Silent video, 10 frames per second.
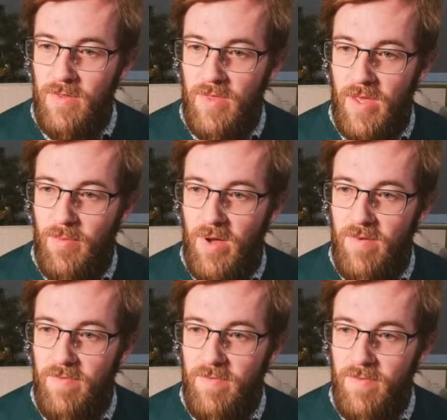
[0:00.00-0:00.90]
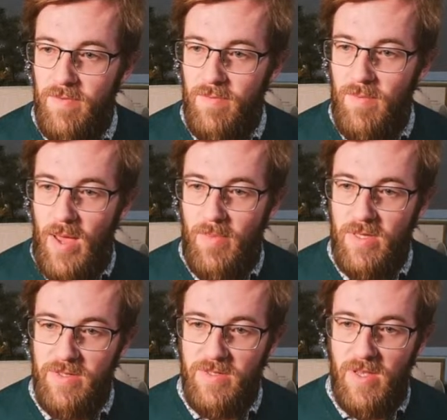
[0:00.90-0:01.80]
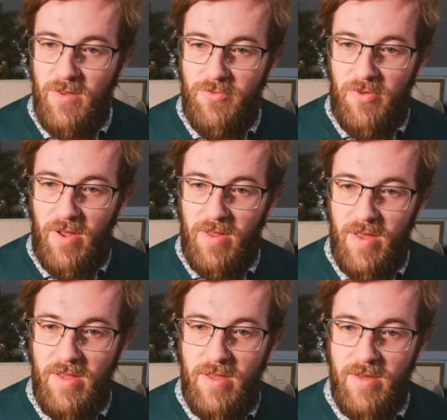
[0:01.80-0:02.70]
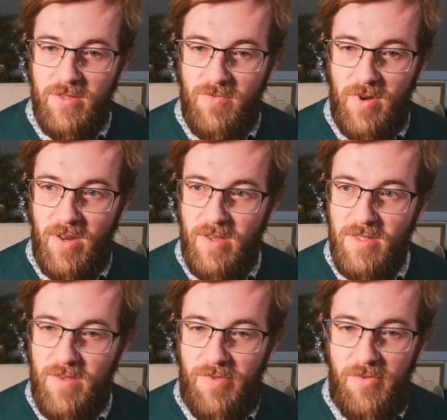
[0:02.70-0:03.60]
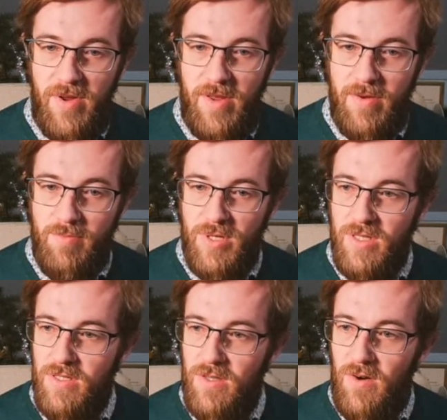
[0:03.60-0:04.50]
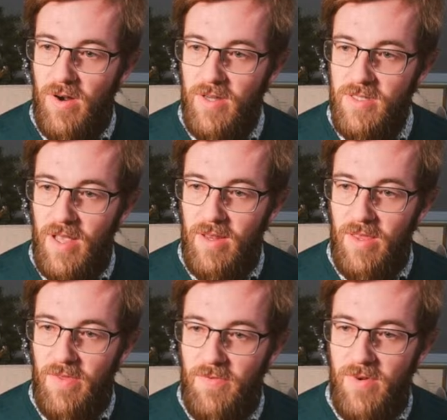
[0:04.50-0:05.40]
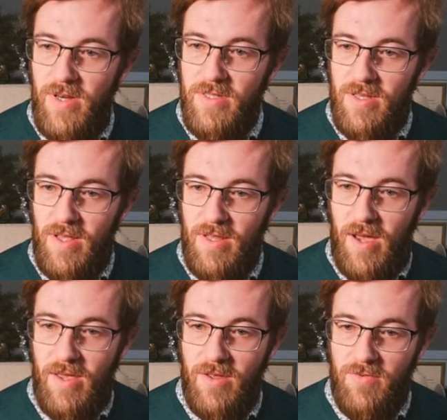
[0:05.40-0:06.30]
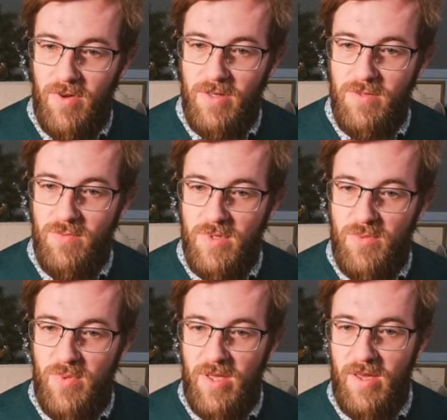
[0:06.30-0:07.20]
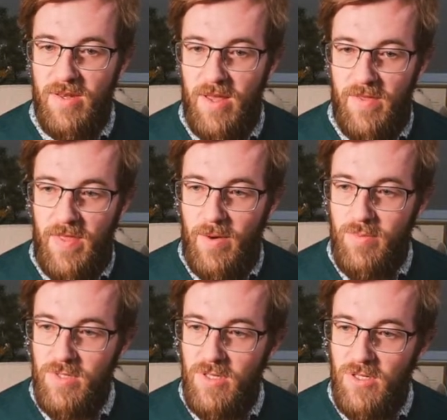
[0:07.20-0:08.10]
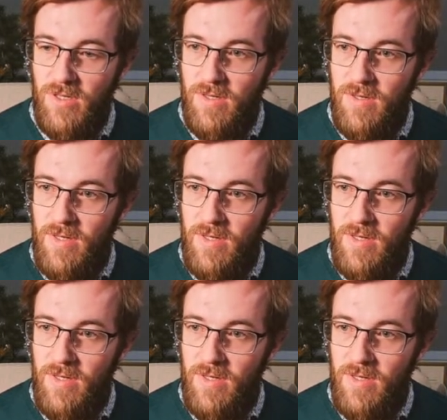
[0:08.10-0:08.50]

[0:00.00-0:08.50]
The above map has a single trailhead. Its rating is 3 because there are exactly 3 distinct hiking trails which begin at that position.